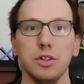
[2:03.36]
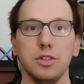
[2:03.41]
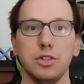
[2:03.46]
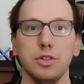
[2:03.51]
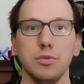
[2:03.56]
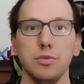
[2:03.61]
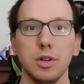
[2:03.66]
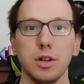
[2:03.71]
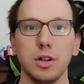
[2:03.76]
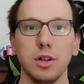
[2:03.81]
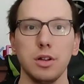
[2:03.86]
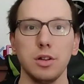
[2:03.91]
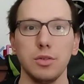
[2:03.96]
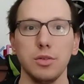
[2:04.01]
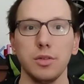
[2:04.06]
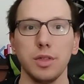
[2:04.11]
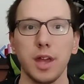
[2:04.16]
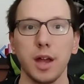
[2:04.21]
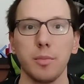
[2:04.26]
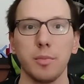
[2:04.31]
to
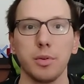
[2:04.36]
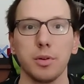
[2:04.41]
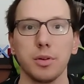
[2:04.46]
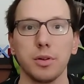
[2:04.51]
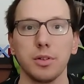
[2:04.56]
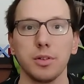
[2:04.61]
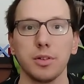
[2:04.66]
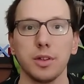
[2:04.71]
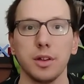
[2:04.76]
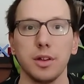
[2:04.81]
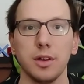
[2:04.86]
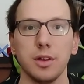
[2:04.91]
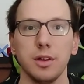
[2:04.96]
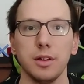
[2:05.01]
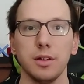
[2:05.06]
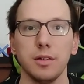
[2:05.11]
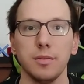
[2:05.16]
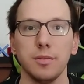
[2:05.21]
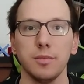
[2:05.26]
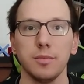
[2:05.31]
include that person.
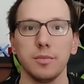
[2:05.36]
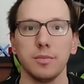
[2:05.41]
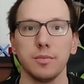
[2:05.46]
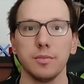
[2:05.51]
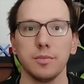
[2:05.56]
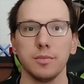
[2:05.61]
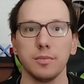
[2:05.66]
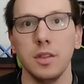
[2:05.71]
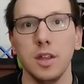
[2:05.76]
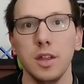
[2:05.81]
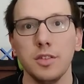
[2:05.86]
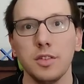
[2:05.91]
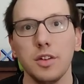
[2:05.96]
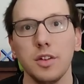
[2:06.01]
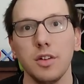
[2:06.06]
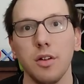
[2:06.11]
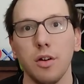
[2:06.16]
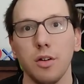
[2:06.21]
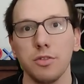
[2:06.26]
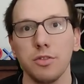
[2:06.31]
This
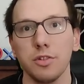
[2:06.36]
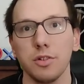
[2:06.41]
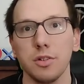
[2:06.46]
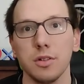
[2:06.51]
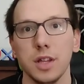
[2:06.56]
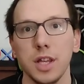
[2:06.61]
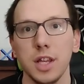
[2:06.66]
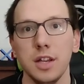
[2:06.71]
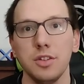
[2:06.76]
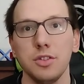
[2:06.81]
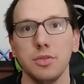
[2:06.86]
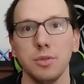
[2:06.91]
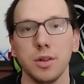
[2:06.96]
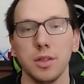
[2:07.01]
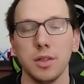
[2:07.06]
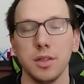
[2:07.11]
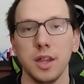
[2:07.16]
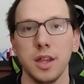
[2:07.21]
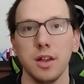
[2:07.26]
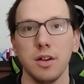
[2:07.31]
could also lead to a
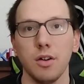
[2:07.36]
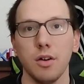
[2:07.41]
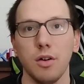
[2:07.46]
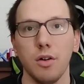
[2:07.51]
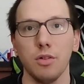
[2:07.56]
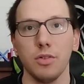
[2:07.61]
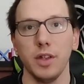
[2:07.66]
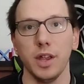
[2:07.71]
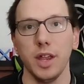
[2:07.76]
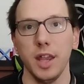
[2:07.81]
thing called